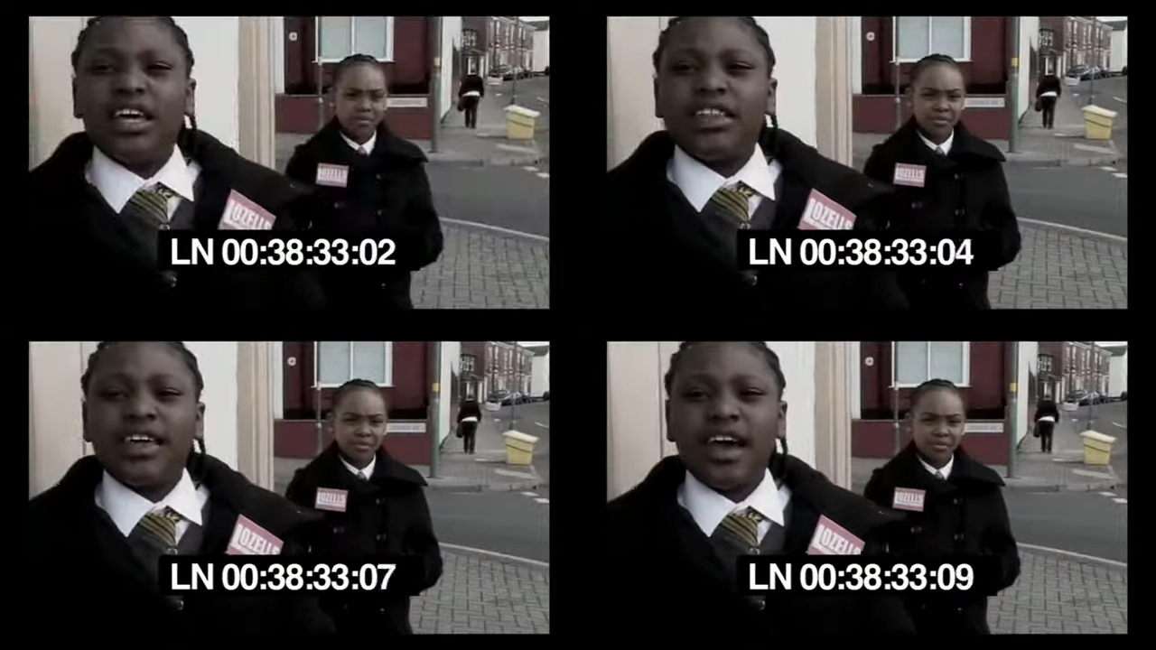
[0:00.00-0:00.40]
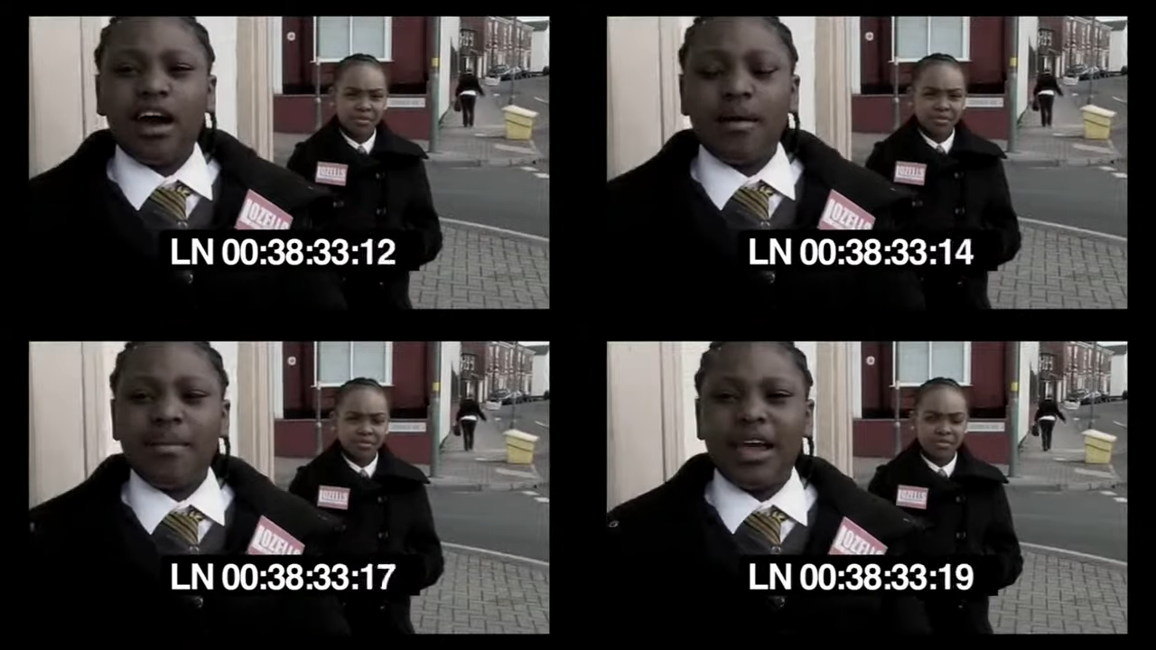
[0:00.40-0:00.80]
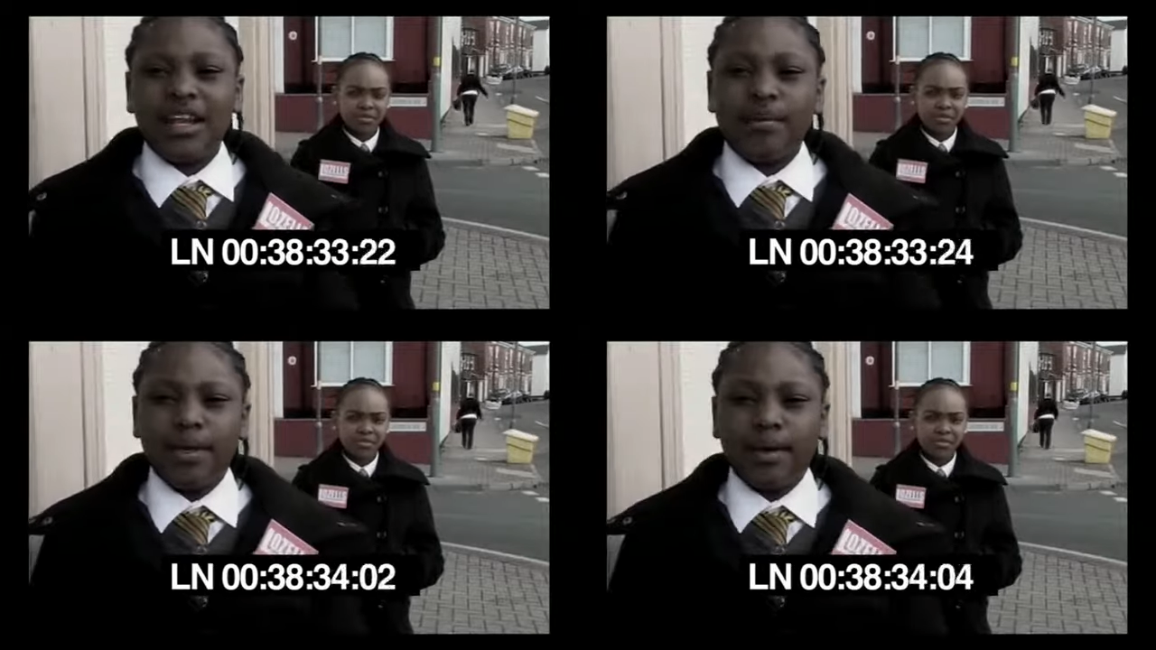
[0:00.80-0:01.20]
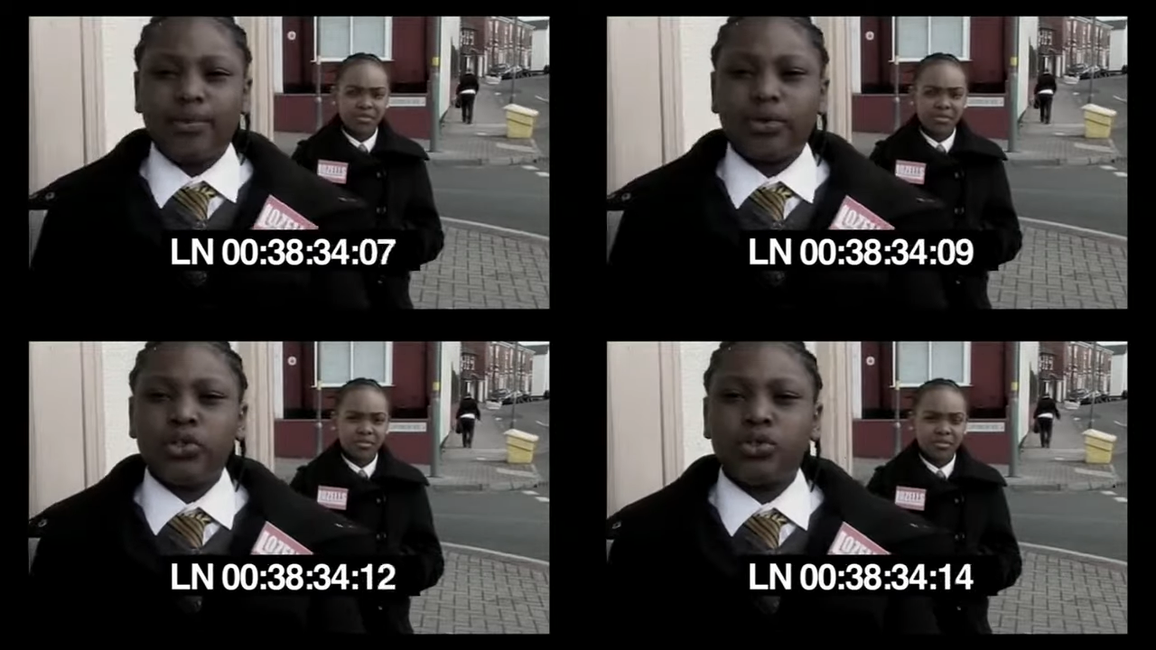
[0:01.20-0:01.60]
Speaker 1: there are many
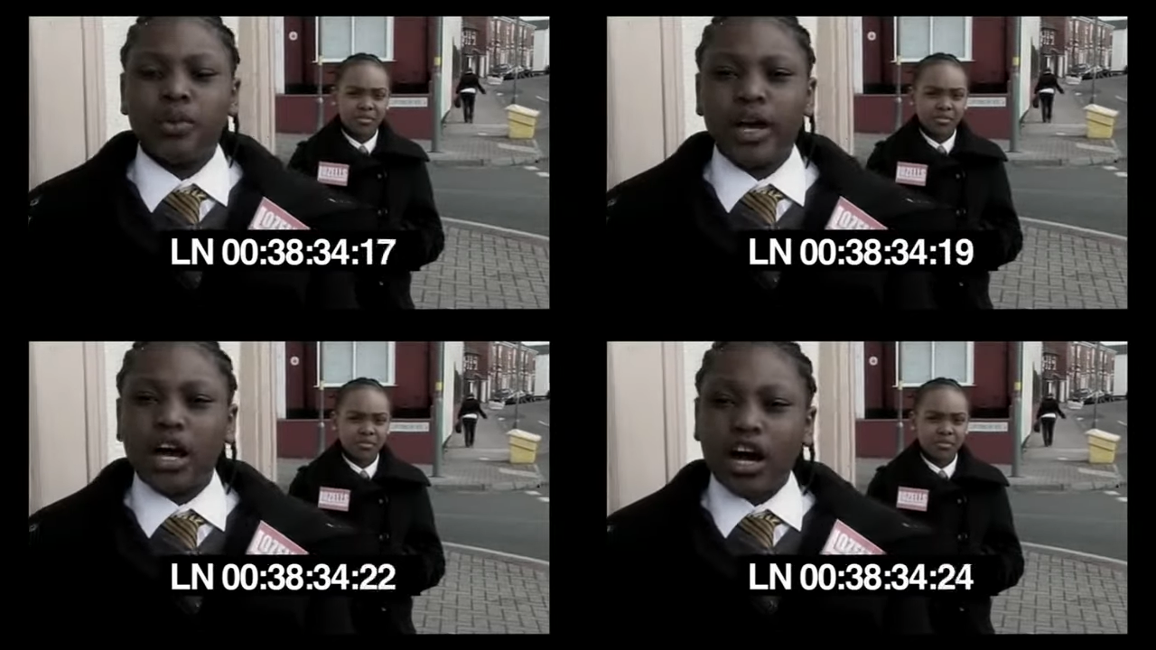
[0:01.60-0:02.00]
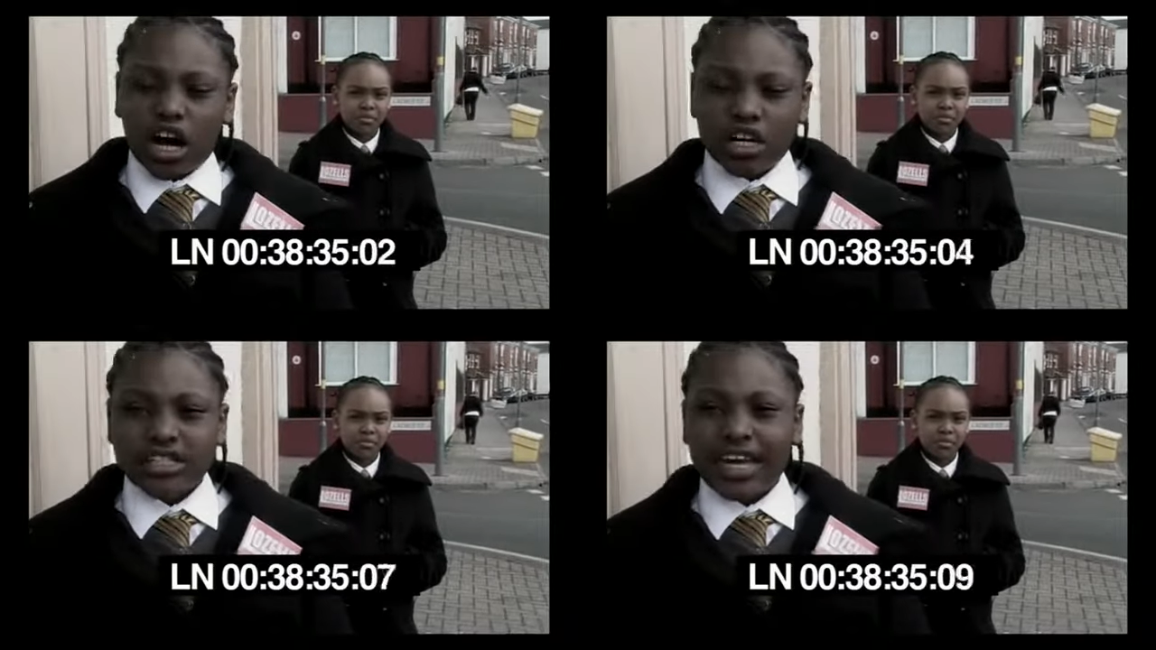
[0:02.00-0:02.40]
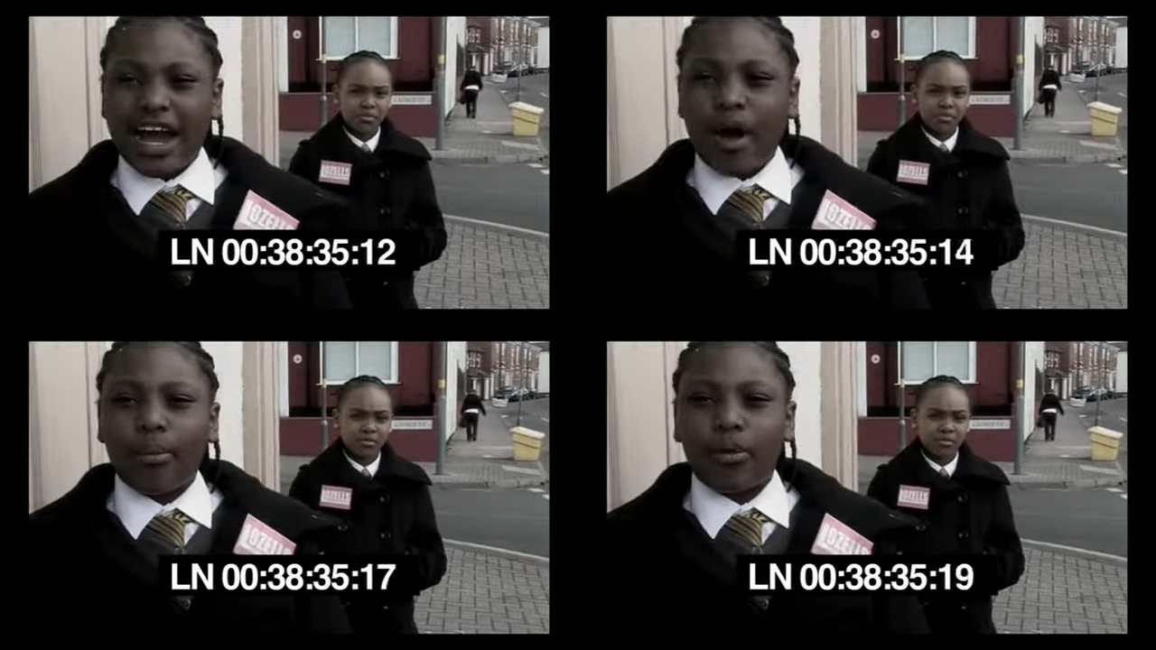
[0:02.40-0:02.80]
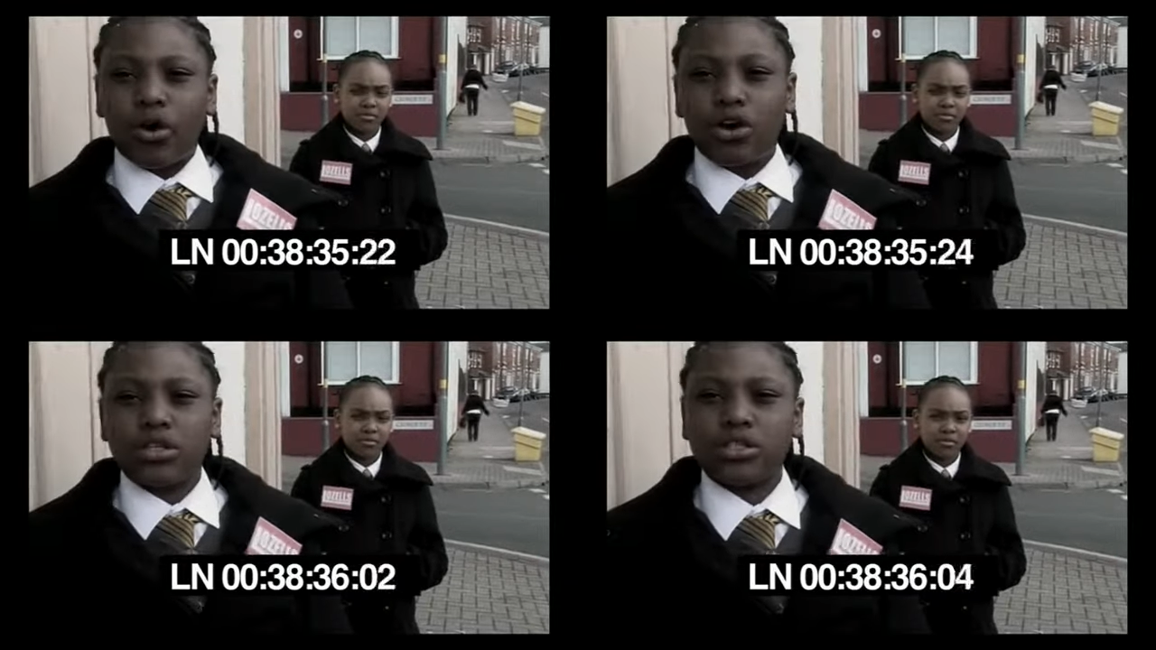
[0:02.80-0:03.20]
people who work hard to help
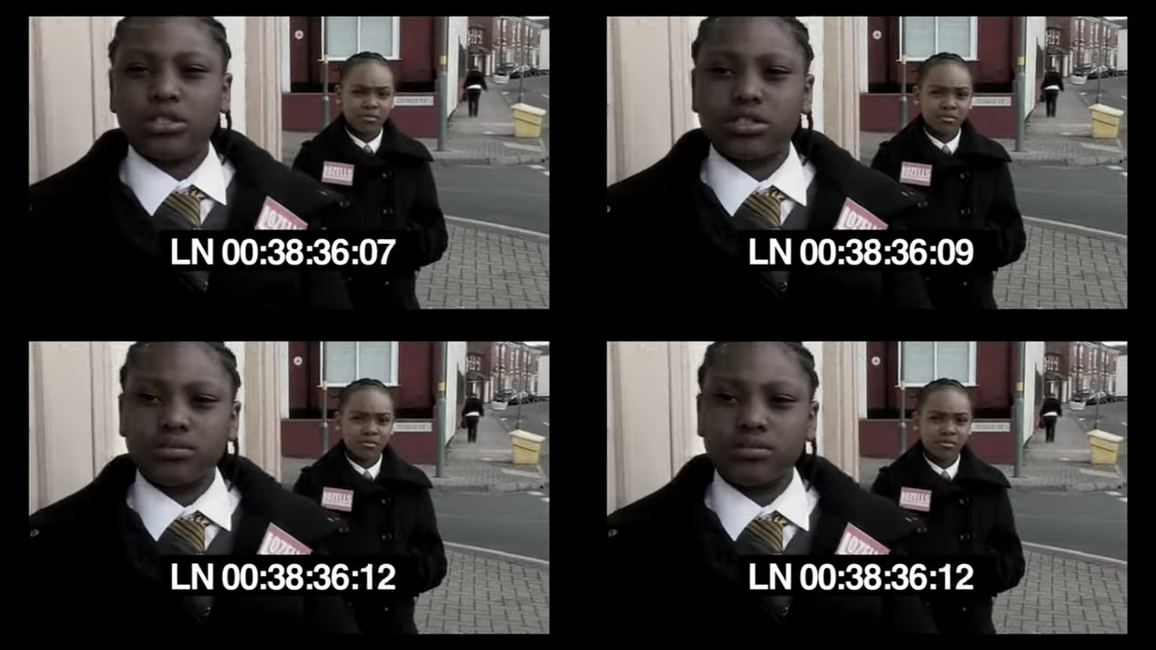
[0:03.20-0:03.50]
us.